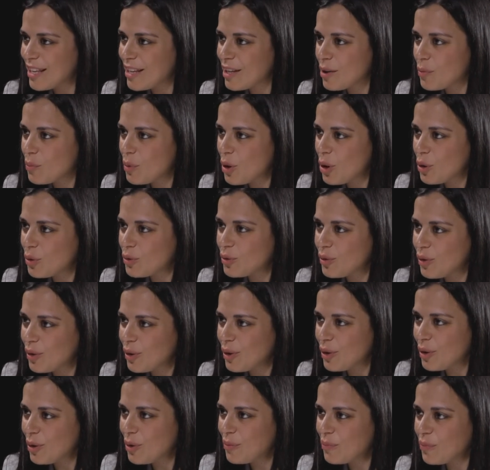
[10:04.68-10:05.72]
about
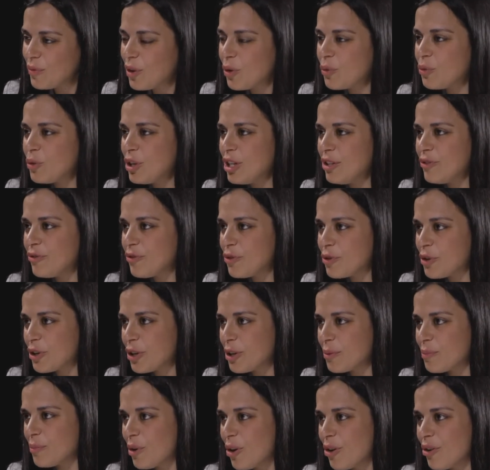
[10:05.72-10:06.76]

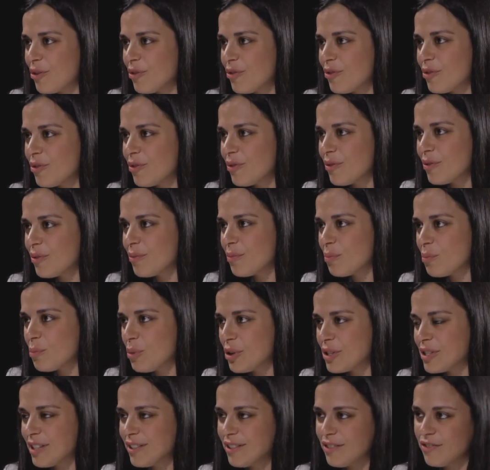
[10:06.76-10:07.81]
reform of
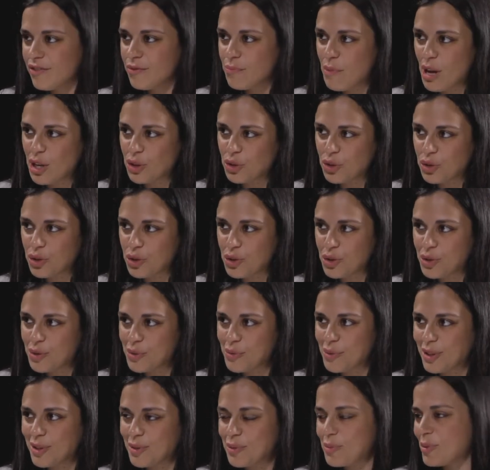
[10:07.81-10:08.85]
positive measures.
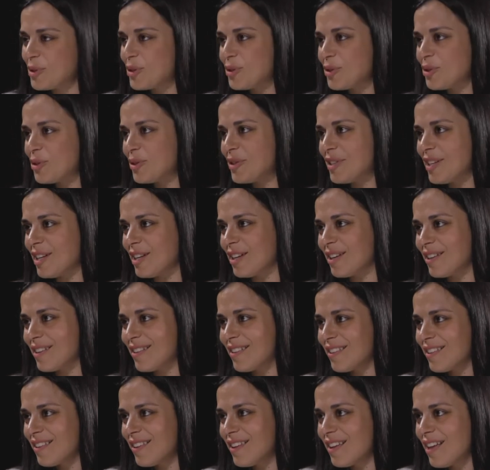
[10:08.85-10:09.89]
What do you think
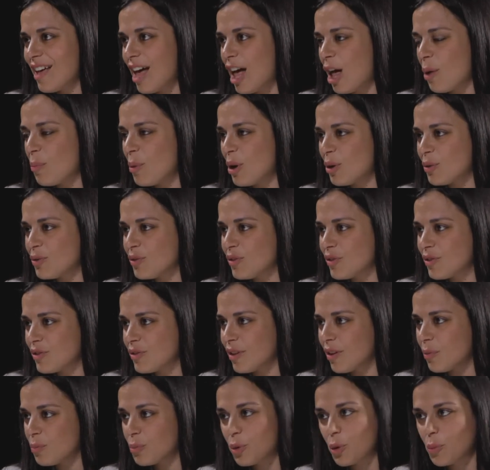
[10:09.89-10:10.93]
about
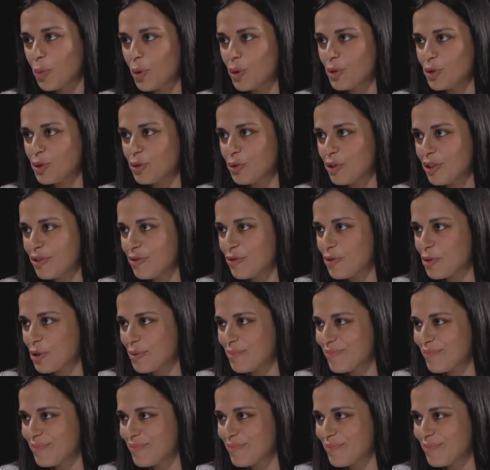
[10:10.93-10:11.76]
the proposed reform?